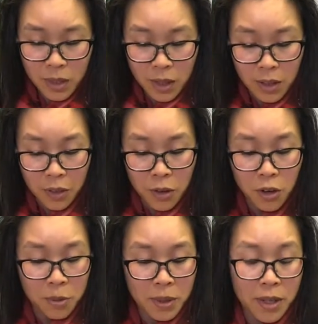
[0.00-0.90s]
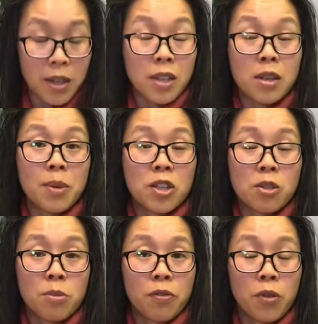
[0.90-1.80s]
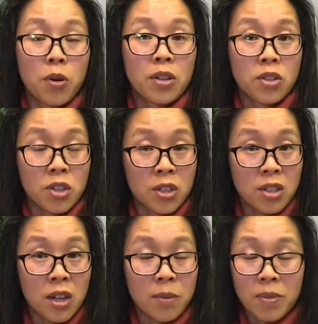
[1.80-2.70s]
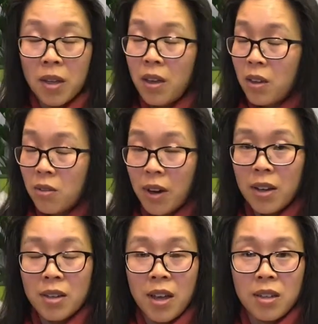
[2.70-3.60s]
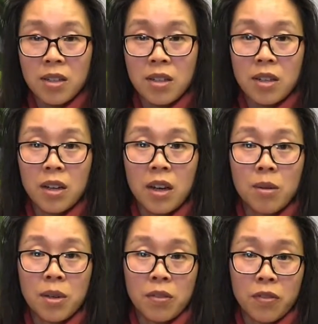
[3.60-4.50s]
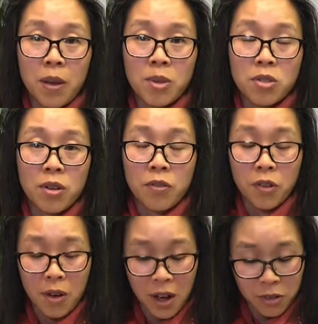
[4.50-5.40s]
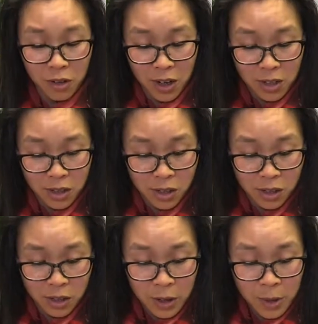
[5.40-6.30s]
Another herb in here, as I mentioned before, is ginger, great anti-inflammatory for arthritis.